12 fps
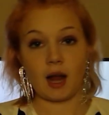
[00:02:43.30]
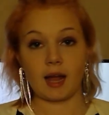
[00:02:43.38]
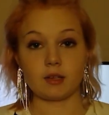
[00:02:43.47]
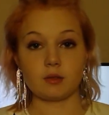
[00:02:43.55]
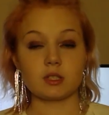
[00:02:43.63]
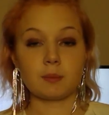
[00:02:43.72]
I
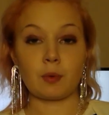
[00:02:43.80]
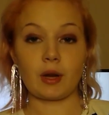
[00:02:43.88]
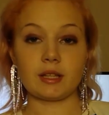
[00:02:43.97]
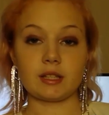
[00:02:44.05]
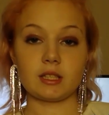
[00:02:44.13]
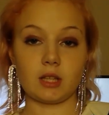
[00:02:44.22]
use the
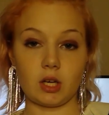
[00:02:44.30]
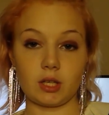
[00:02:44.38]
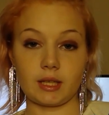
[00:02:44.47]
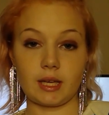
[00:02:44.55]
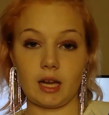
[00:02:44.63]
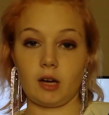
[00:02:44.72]
brand Salon
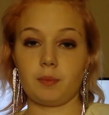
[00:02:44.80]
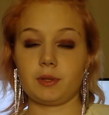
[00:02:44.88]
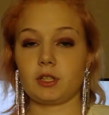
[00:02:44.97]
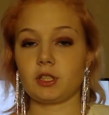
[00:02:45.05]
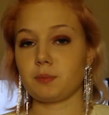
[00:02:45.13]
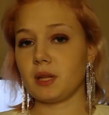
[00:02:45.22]
Care, but
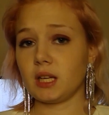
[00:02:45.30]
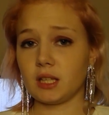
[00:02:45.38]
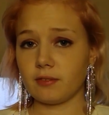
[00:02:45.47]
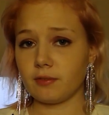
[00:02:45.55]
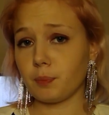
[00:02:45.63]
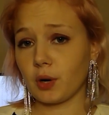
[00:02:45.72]
there's plenty
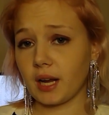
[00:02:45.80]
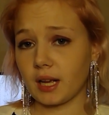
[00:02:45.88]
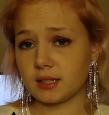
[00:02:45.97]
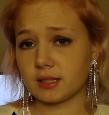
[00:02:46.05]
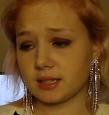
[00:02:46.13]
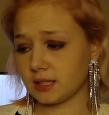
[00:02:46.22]
of
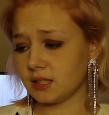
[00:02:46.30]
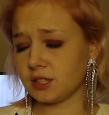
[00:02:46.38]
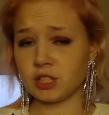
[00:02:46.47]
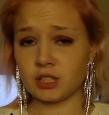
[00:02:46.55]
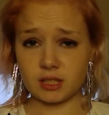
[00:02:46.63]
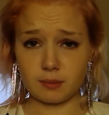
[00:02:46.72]
brands. This is
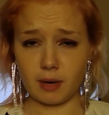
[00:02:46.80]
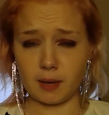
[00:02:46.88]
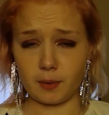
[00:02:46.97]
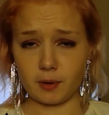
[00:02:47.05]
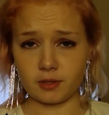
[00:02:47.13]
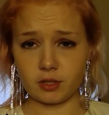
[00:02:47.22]
just my
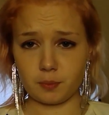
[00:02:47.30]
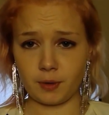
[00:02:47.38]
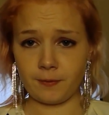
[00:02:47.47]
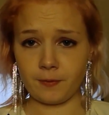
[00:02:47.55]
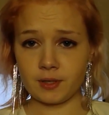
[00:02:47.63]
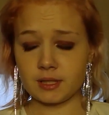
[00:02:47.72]
personal
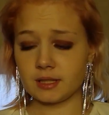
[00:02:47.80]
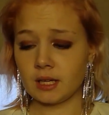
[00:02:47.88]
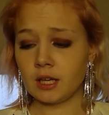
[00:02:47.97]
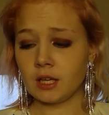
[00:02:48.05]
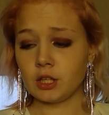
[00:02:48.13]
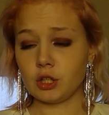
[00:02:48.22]
preference.
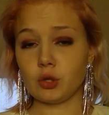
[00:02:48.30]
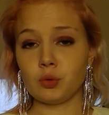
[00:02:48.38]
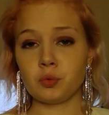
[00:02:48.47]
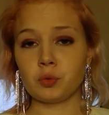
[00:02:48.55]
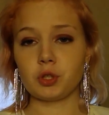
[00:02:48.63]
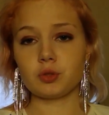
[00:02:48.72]
You
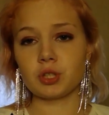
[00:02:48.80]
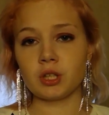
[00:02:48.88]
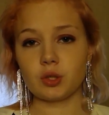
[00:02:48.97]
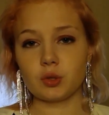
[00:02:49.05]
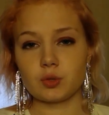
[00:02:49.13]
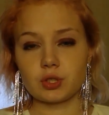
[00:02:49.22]
will usually
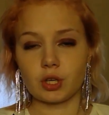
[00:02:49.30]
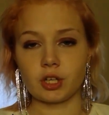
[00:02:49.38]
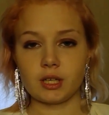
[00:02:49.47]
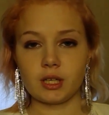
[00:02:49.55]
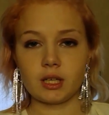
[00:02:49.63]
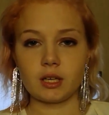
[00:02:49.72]
use
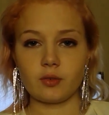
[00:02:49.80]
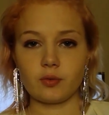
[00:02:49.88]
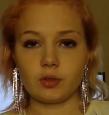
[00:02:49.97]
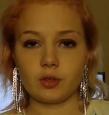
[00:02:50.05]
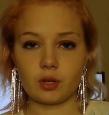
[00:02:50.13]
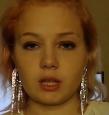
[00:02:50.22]
30 if
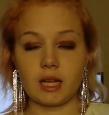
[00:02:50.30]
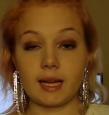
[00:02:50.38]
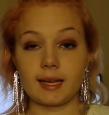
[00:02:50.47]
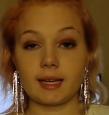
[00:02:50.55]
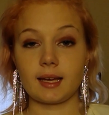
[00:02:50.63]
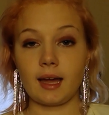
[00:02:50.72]
your
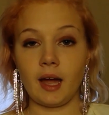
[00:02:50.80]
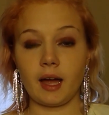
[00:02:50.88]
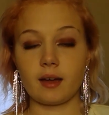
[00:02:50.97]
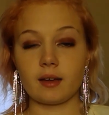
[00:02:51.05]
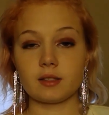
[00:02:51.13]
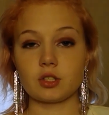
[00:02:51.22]
client
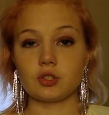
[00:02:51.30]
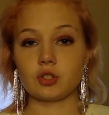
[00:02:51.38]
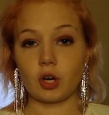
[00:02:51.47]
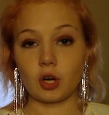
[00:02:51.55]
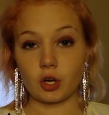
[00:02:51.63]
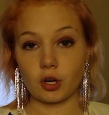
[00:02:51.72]
has
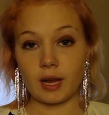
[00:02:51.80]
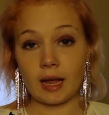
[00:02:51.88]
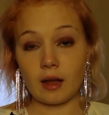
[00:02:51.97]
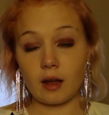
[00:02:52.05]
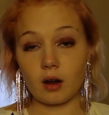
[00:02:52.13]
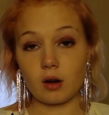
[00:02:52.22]
darker
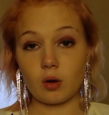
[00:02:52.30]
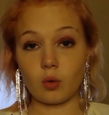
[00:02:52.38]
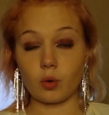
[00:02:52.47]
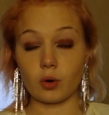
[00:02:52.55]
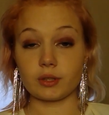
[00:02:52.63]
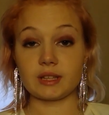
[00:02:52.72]
hair
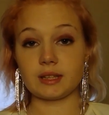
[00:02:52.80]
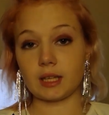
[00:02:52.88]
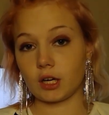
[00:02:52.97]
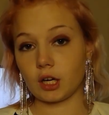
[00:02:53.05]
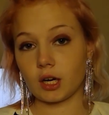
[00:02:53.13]
or thicker